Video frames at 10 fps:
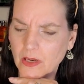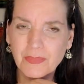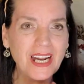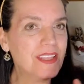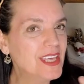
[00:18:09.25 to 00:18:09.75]

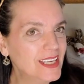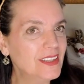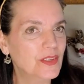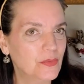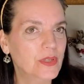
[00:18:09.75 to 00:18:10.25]
But I
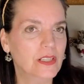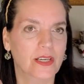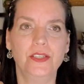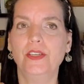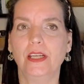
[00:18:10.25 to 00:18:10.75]
think they're
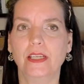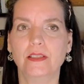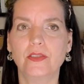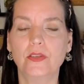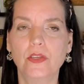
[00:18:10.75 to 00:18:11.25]
relaunching it,
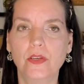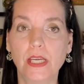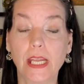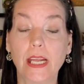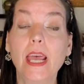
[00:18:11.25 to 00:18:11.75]
so you
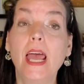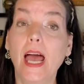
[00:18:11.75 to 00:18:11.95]
can get it.